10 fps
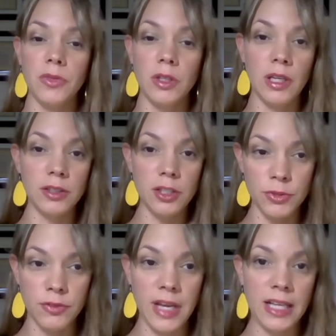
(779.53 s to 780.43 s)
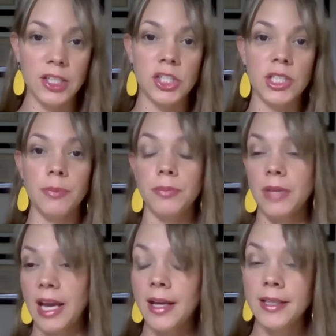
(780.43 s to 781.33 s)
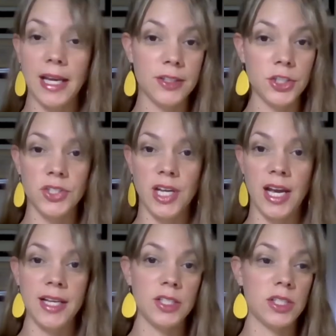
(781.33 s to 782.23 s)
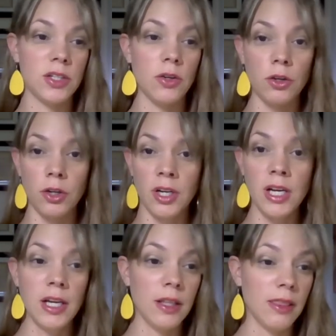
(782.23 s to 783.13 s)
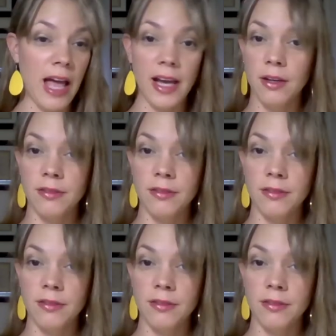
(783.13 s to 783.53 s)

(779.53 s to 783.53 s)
in terms of energy and exercise, or lack of